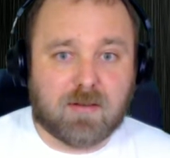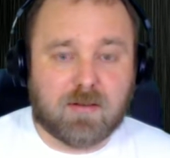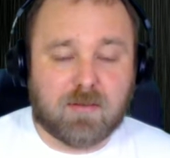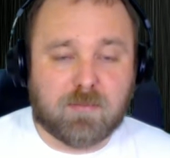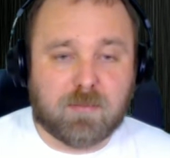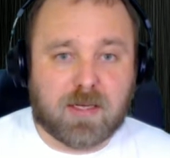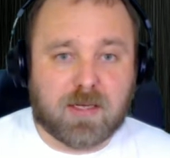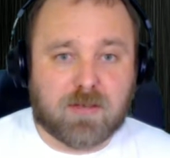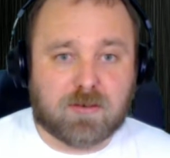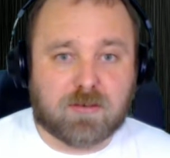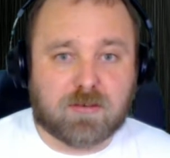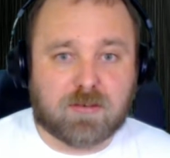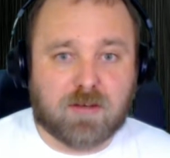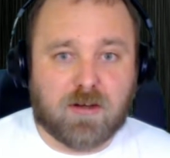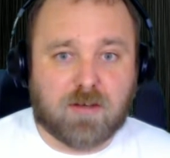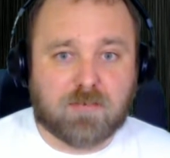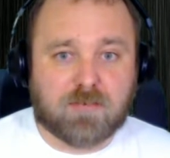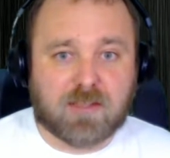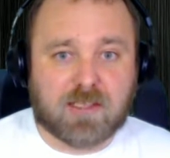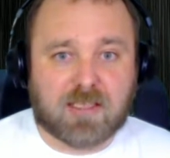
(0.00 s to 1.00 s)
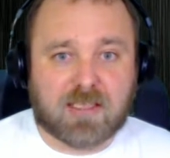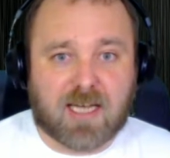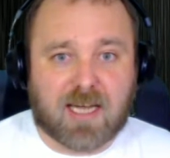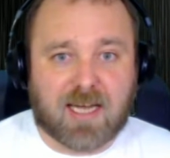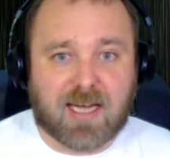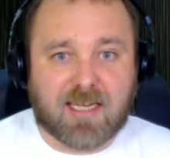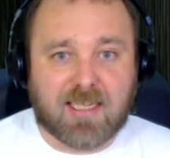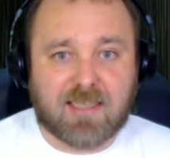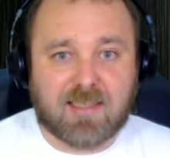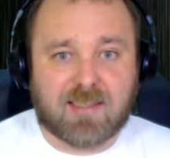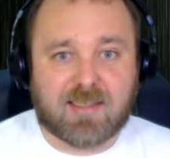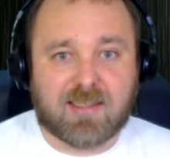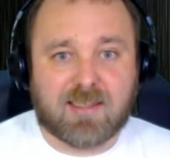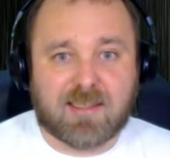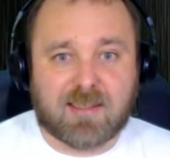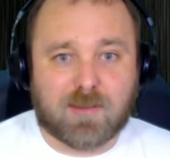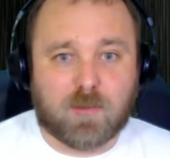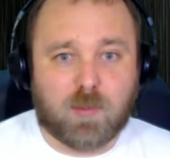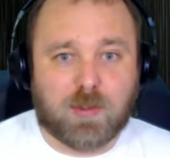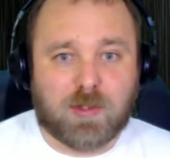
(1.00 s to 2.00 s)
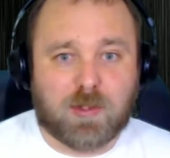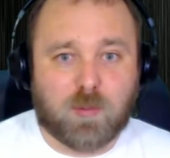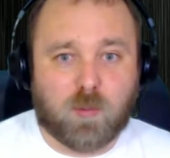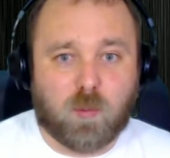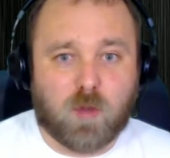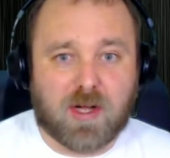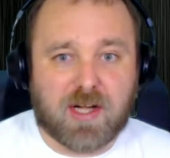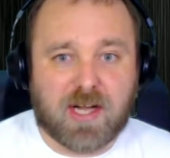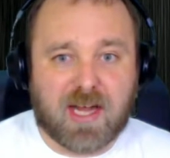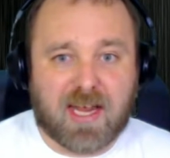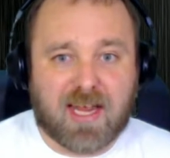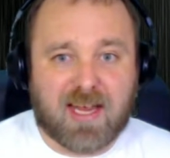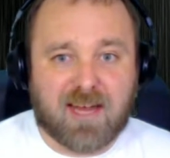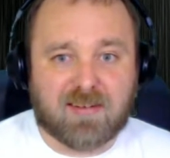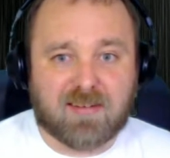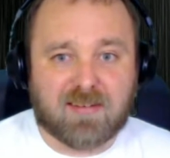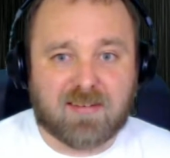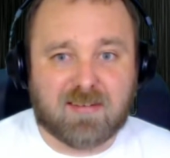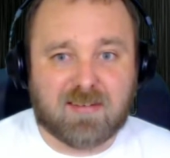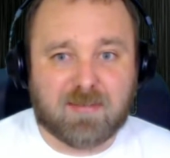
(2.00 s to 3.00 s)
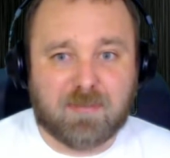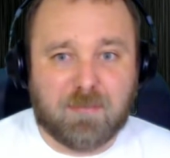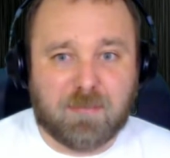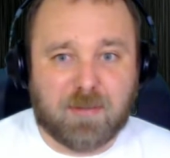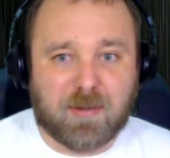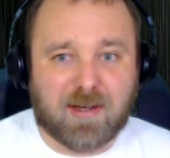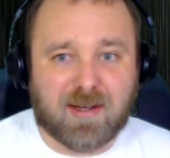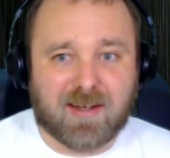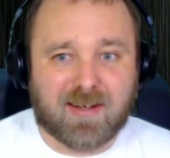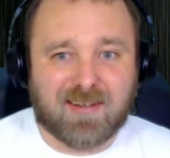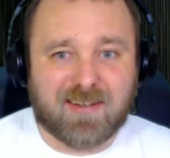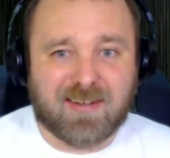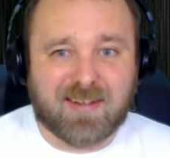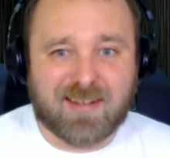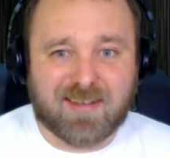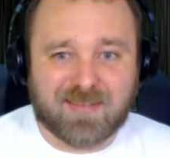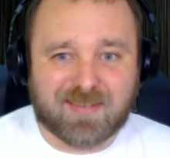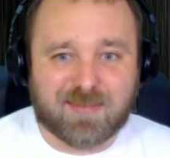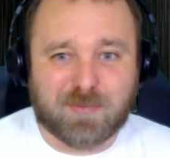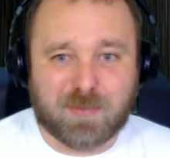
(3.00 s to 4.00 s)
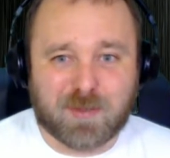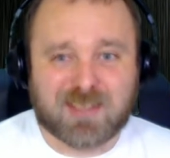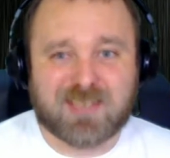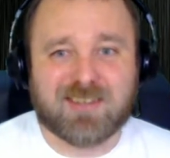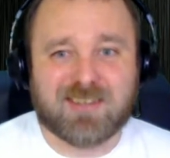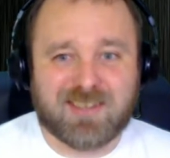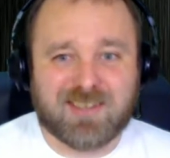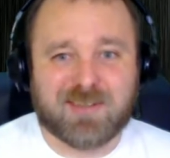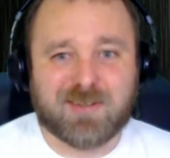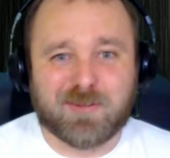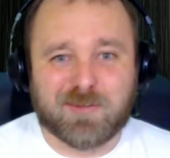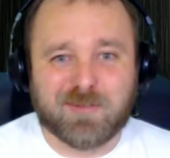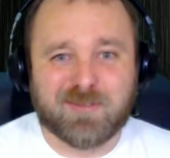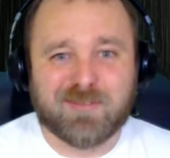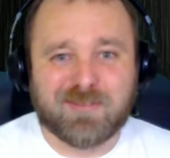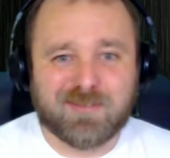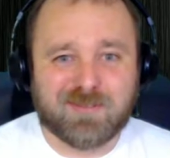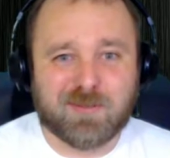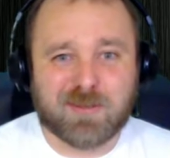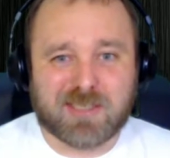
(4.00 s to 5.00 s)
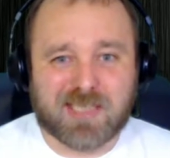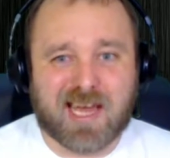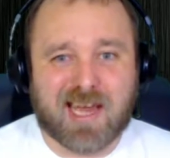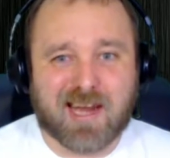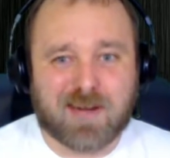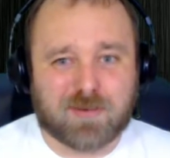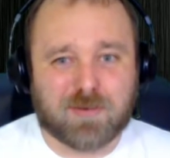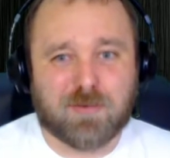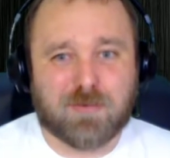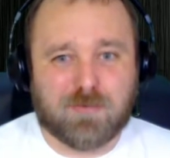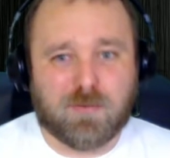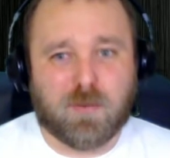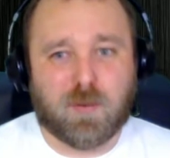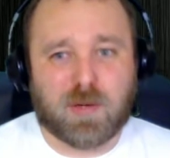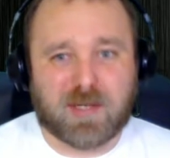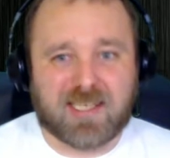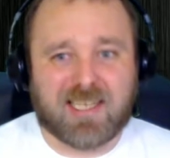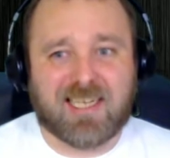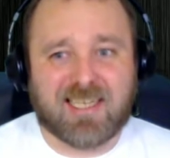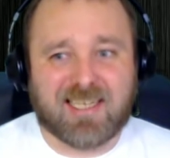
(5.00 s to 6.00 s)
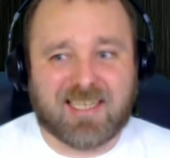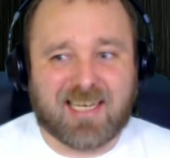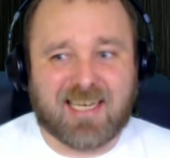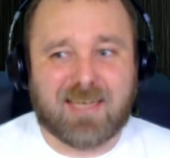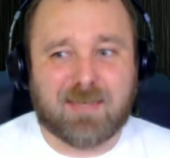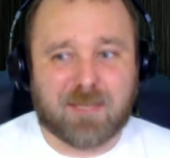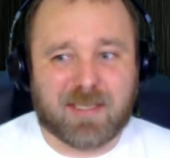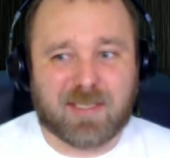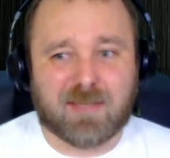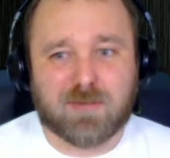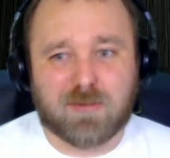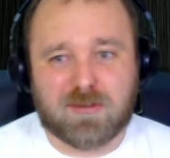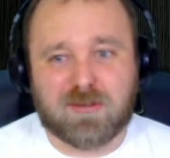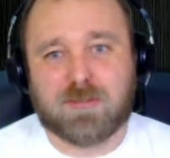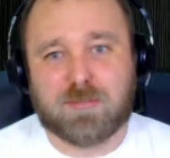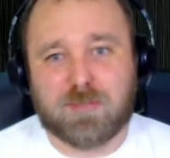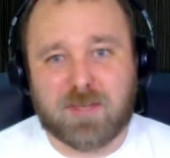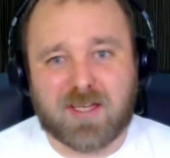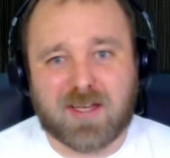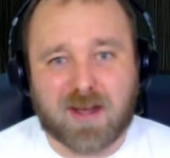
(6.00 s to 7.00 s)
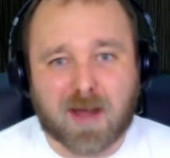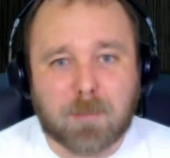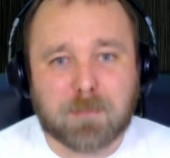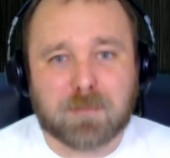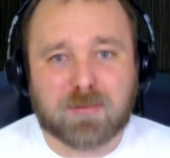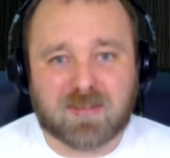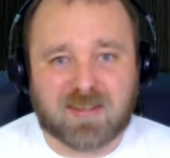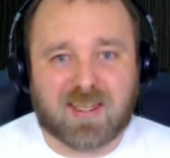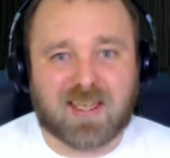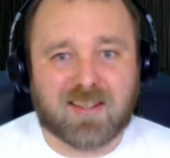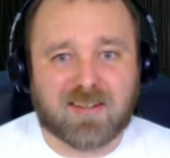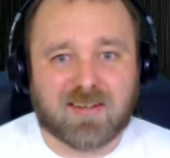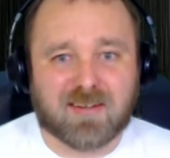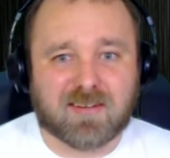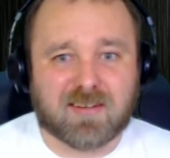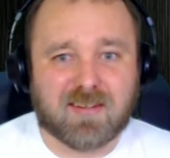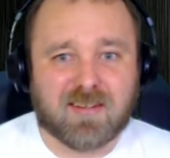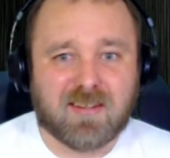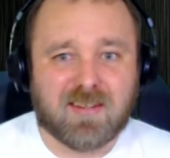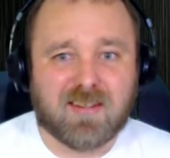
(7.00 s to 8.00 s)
Microsoft kind of did it with the 1S, but it wasn't, you know, wasn't actually 4K gaming. It was just being upscaled.